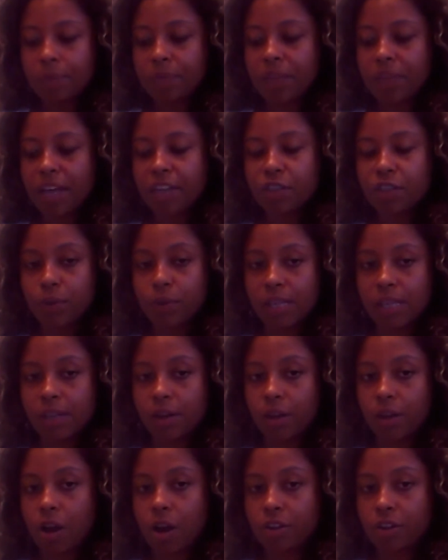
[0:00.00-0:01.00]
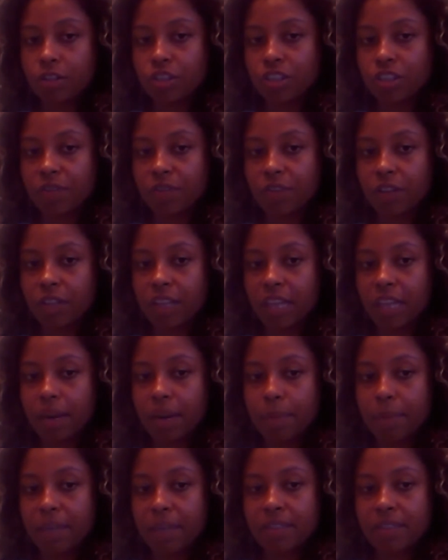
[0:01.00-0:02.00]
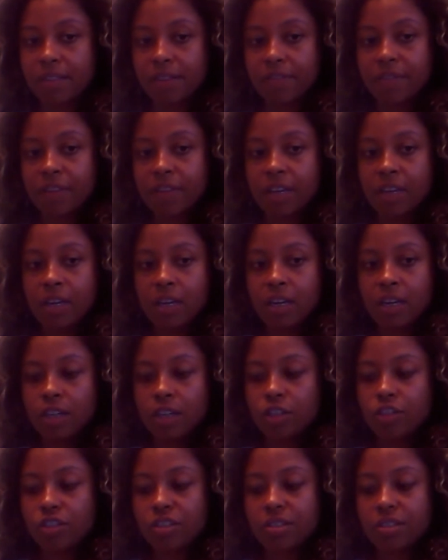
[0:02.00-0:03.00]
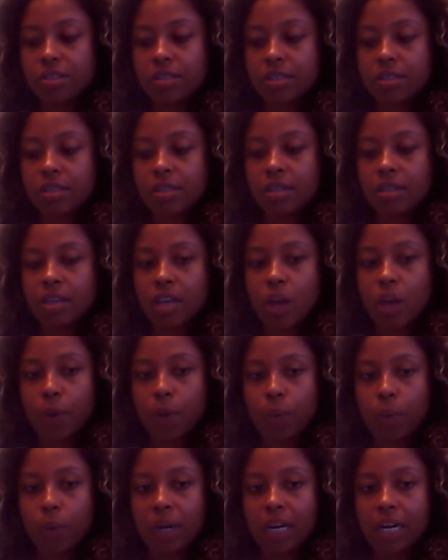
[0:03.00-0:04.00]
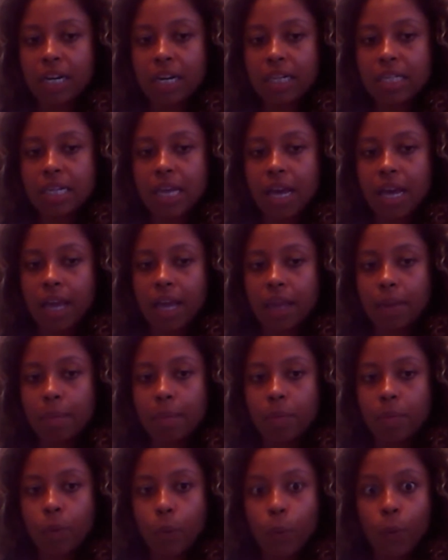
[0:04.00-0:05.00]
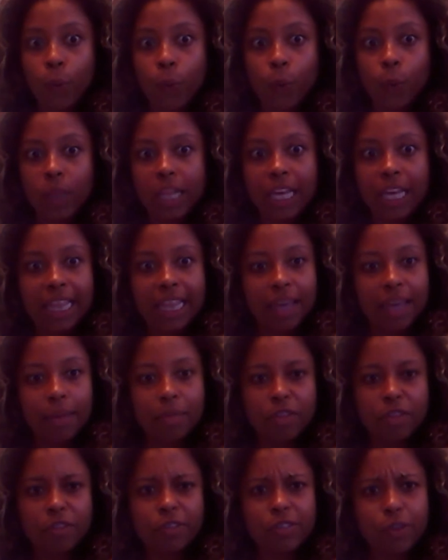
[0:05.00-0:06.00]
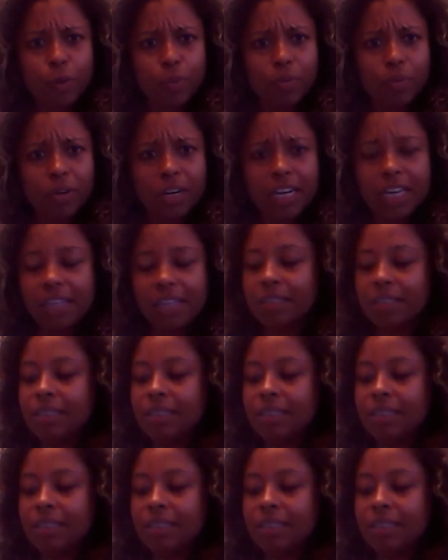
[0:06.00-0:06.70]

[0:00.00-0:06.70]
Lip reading: I do a little card shuffle and then a mix of just going one at a time. Look at them, they're so pretty.